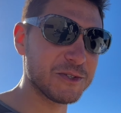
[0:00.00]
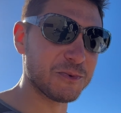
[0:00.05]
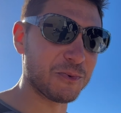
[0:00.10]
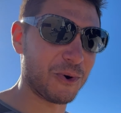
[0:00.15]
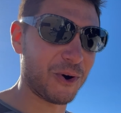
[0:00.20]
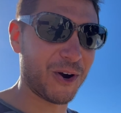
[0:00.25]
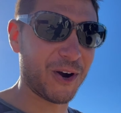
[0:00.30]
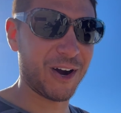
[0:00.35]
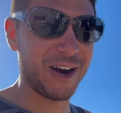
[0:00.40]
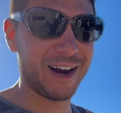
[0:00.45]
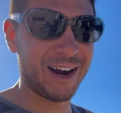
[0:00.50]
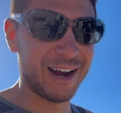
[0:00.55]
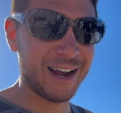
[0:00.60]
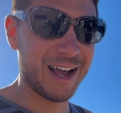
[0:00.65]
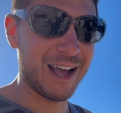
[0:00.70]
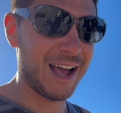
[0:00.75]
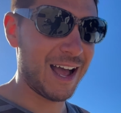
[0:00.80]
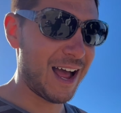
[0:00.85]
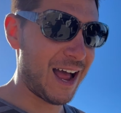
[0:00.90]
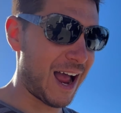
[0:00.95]
where
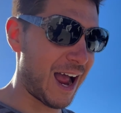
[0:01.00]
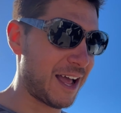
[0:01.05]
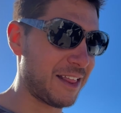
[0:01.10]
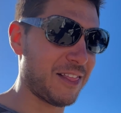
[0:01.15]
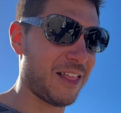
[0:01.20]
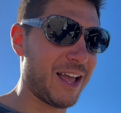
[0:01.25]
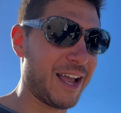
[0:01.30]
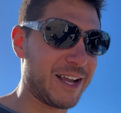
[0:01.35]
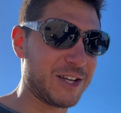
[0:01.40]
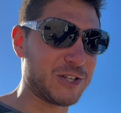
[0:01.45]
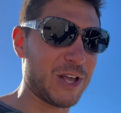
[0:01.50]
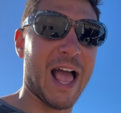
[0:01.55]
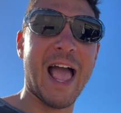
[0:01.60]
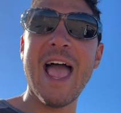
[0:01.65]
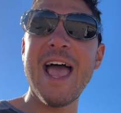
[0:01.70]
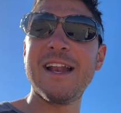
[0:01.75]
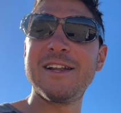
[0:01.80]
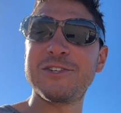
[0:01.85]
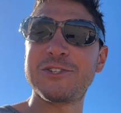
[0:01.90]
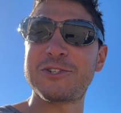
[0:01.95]
I
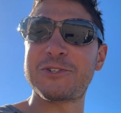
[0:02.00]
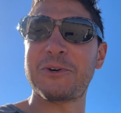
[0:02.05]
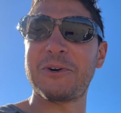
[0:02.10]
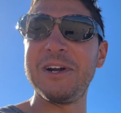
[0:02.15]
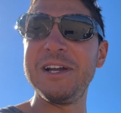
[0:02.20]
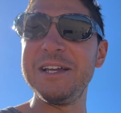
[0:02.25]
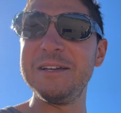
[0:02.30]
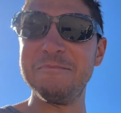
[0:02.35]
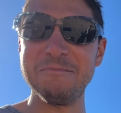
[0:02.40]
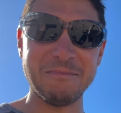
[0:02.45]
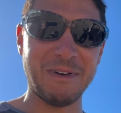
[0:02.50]
had to scream.